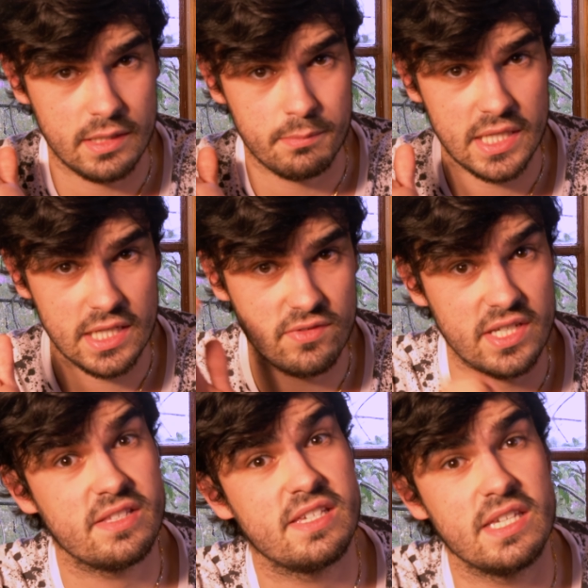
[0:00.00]

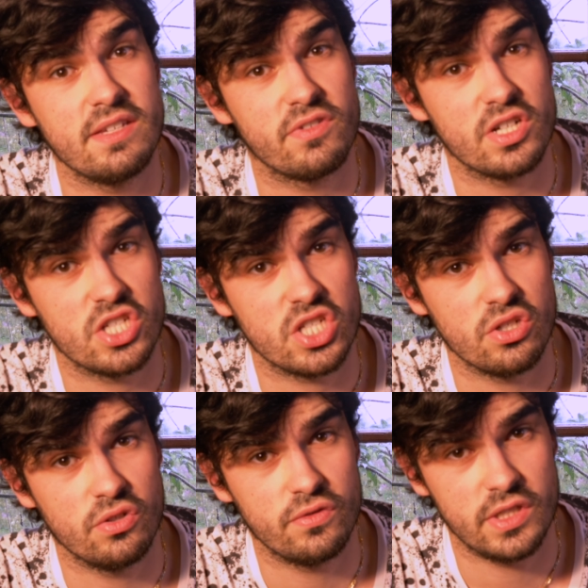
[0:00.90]
PVT version
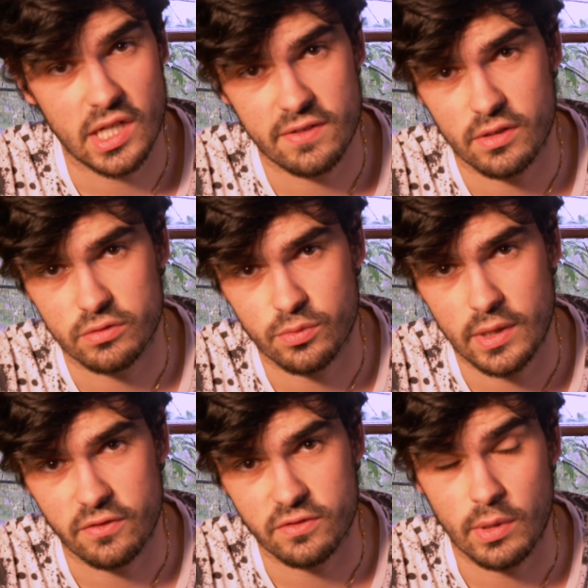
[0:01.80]
of the iPhone 12.